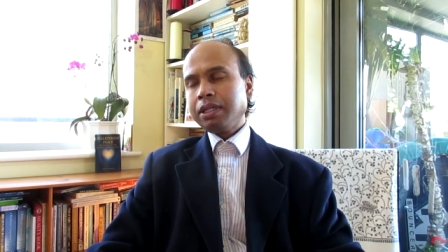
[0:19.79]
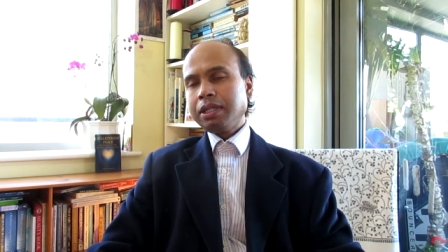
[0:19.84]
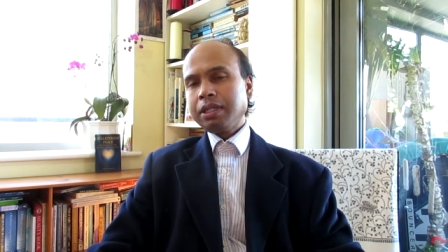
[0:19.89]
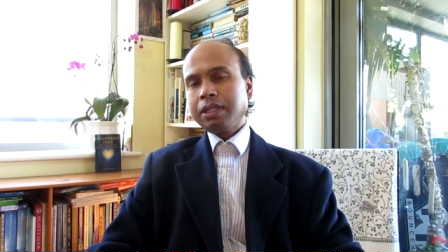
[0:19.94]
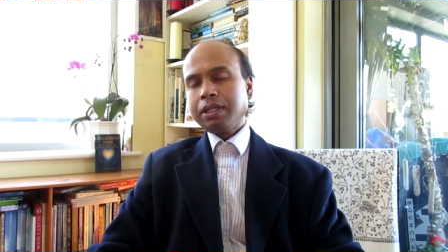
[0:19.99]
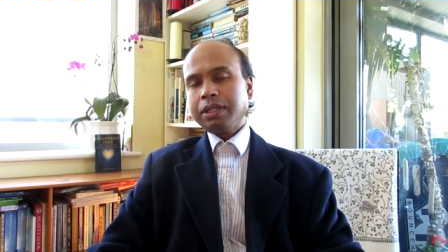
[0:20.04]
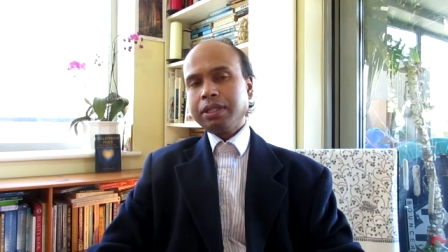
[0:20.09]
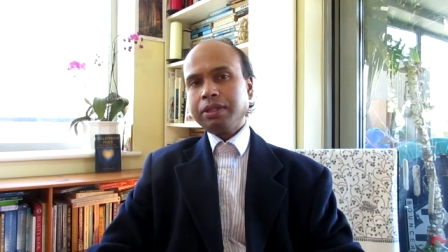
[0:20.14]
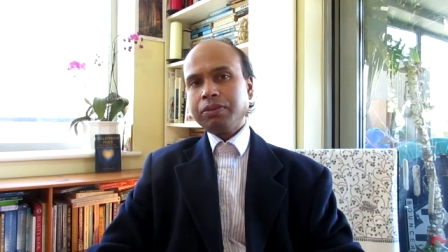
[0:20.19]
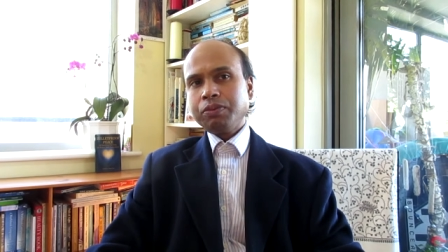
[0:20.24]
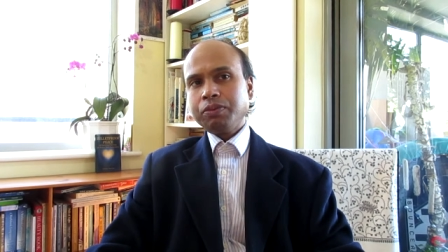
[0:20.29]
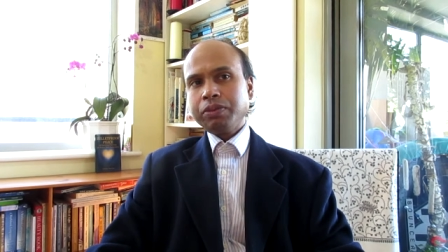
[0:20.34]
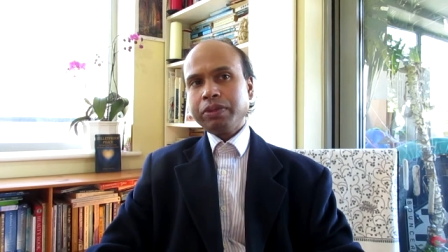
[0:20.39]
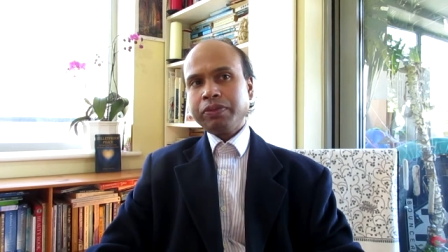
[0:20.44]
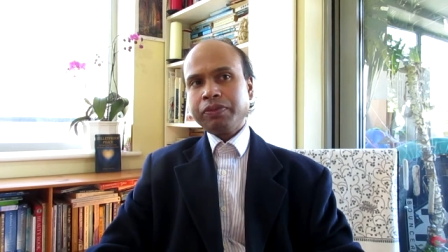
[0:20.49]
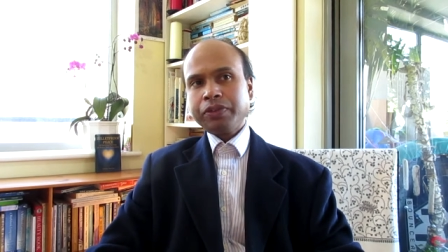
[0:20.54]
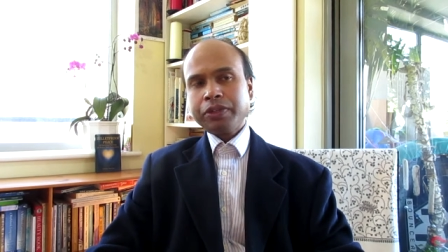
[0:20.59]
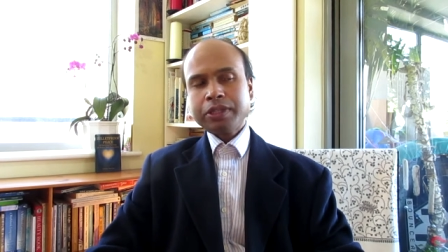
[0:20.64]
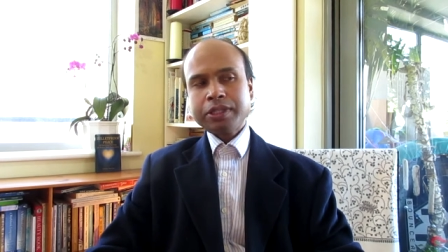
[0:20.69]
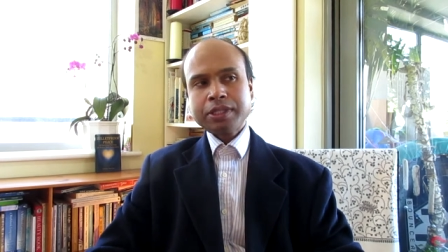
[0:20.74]
uh,
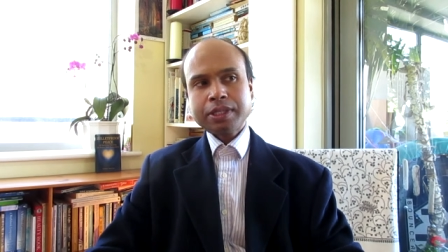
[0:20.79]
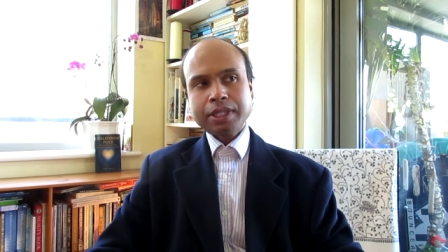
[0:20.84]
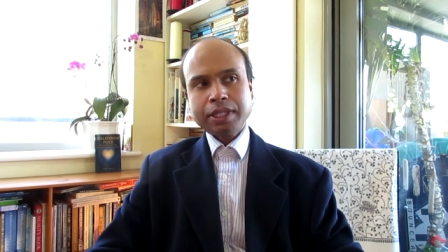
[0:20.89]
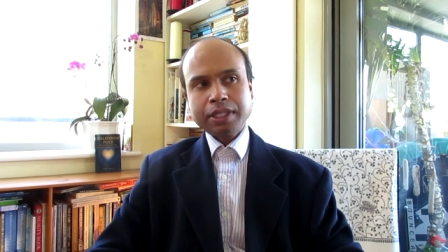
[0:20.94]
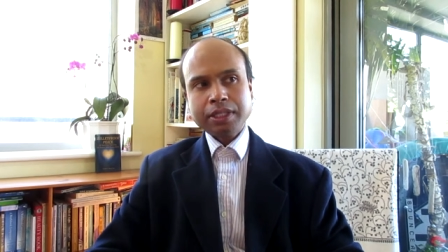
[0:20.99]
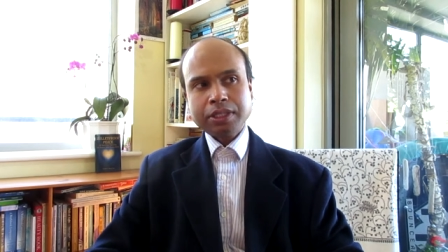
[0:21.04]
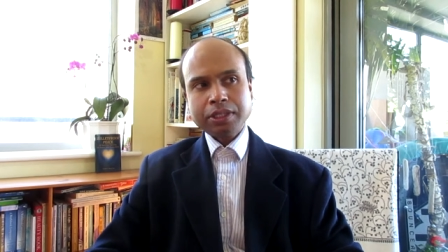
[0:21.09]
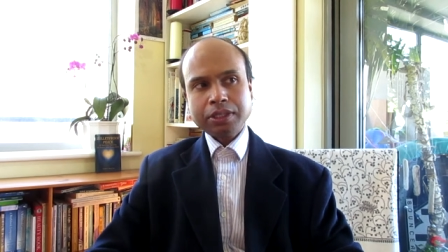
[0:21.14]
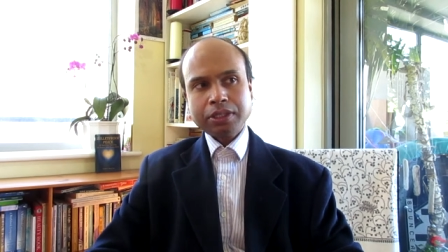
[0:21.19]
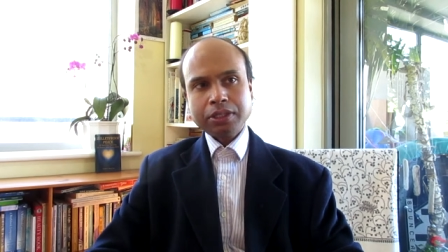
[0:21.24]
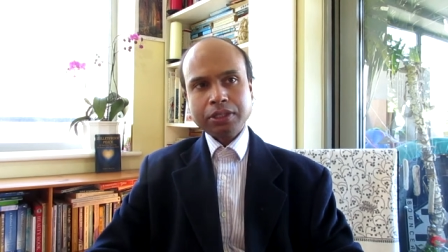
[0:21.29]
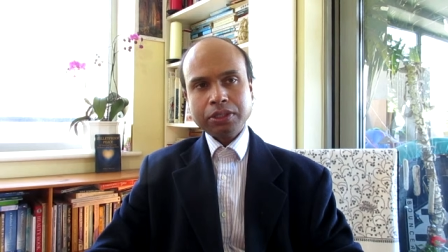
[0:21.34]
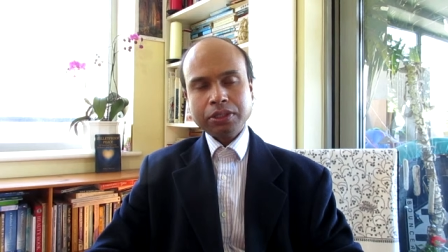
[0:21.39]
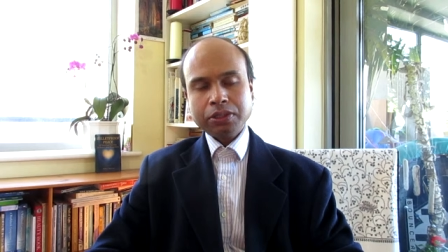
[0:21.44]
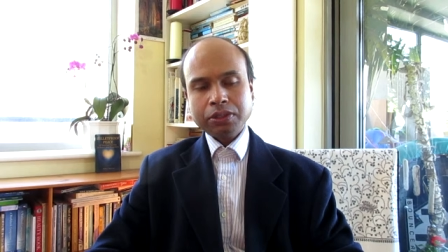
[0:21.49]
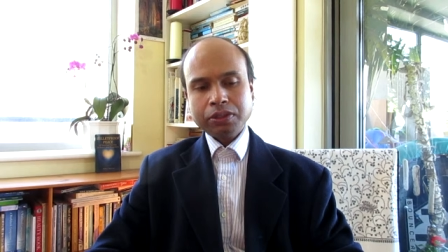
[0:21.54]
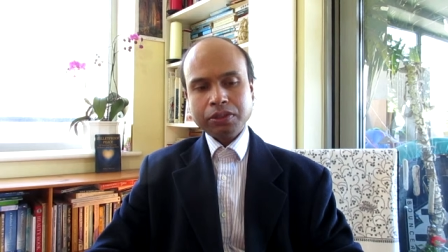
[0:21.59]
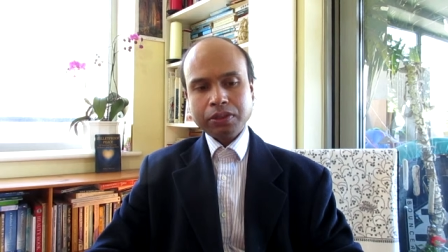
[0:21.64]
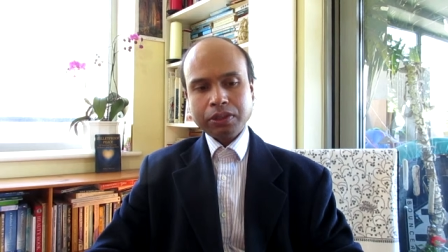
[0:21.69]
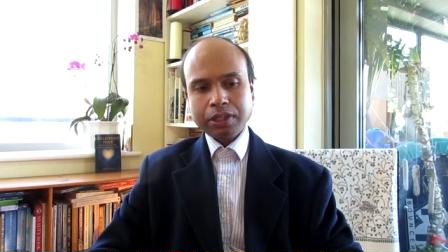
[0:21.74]
the first thing to
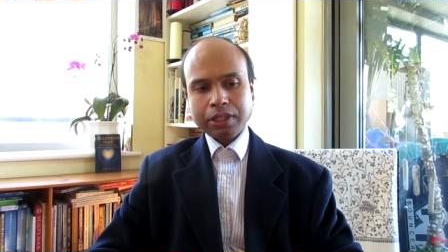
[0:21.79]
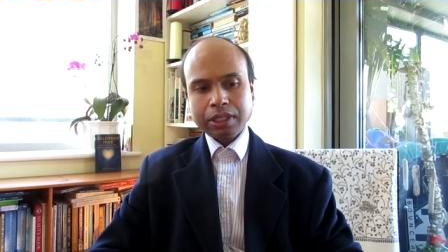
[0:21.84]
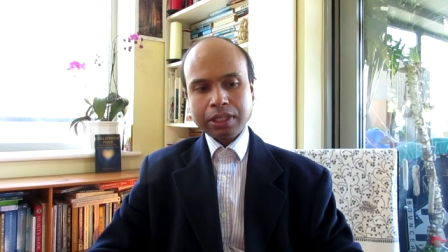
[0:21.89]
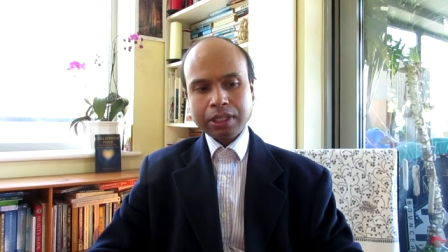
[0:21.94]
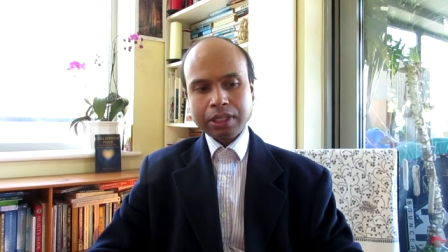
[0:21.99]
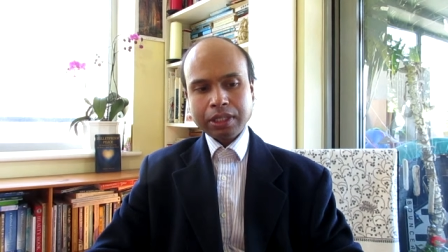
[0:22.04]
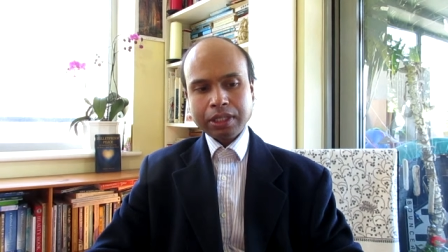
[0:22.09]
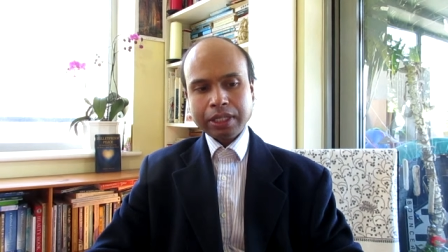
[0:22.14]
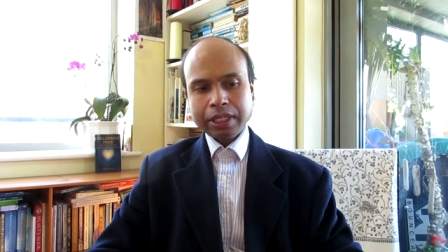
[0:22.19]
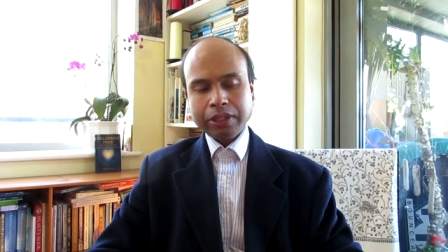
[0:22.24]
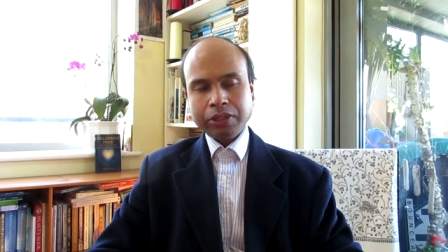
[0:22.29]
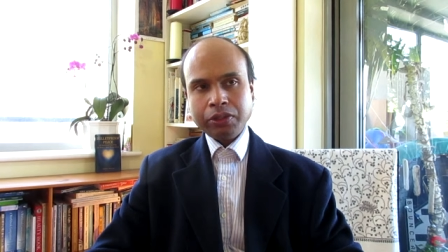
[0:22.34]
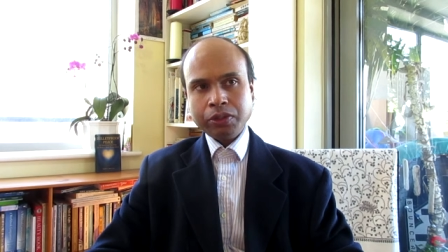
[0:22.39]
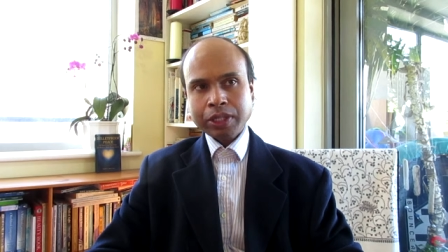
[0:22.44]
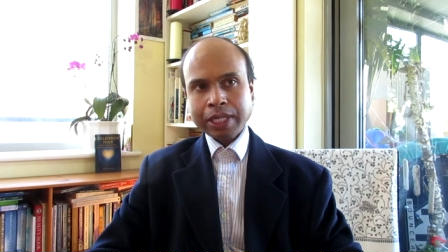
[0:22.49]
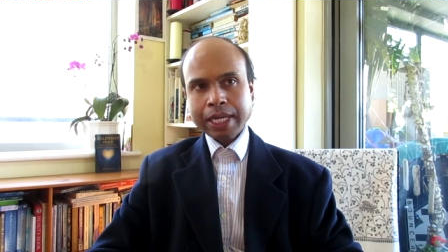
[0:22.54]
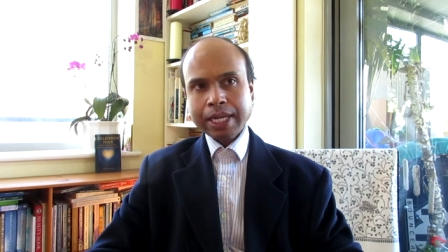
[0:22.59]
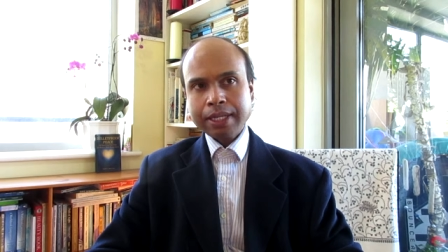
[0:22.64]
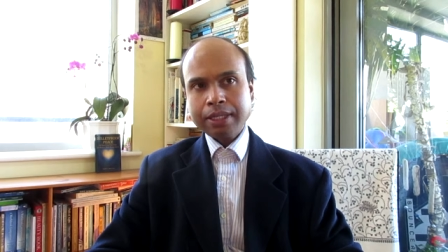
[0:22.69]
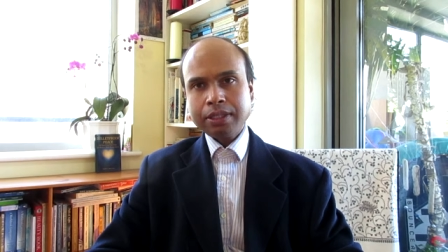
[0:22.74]
do uh, that you
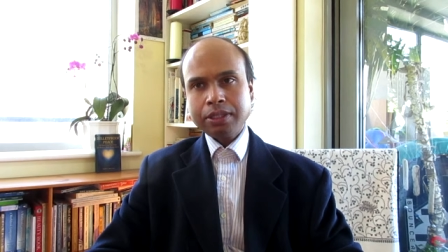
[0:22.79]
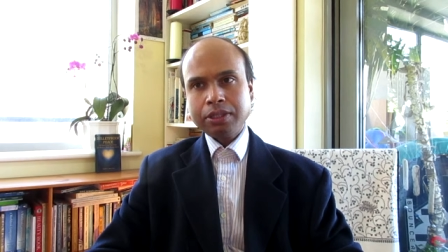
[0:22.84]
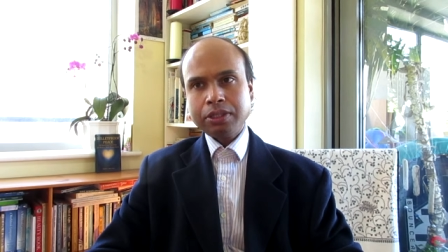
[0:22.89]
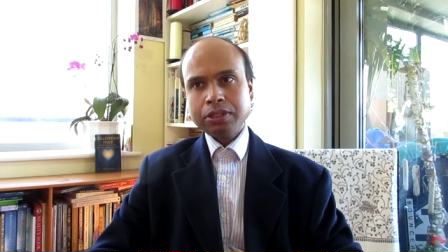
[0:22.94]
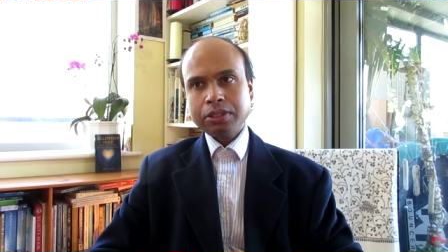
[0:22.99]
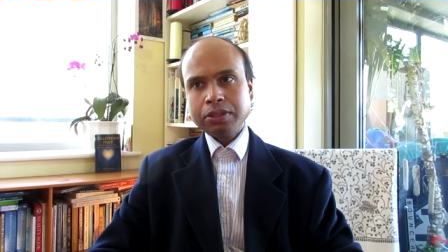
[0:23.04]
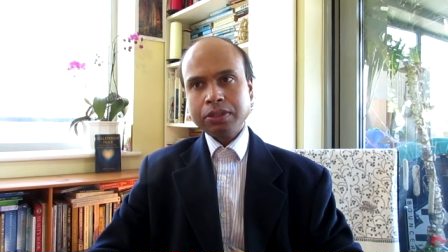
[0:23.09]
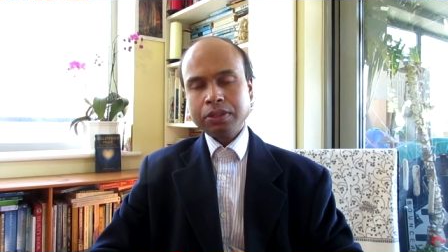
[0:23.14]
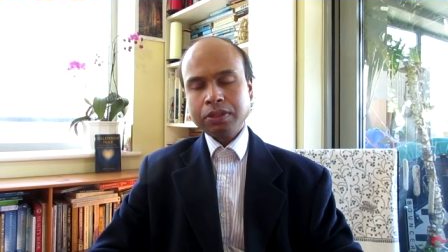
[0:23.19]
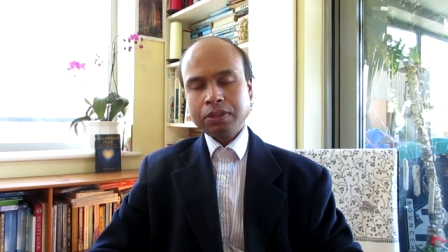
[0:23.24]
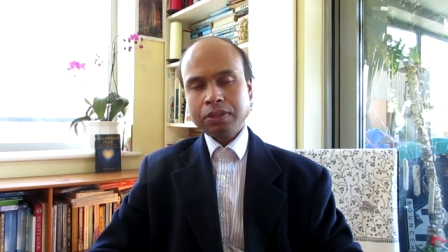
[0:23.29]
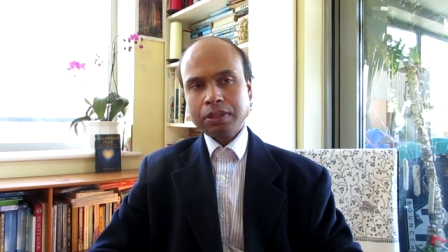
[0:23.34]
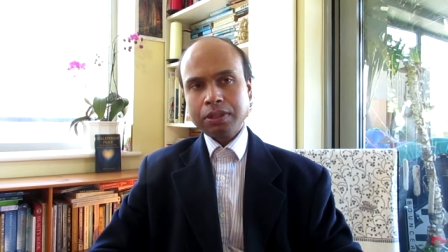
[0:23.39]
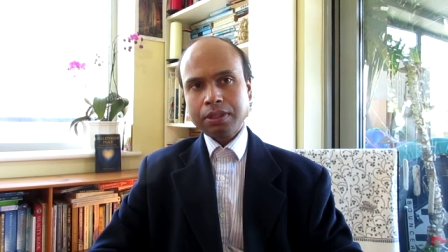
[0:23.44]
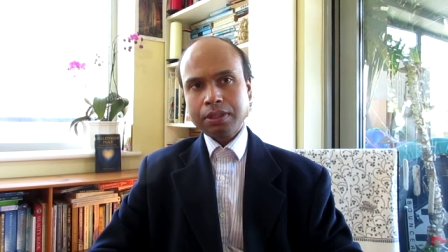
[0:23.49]
can do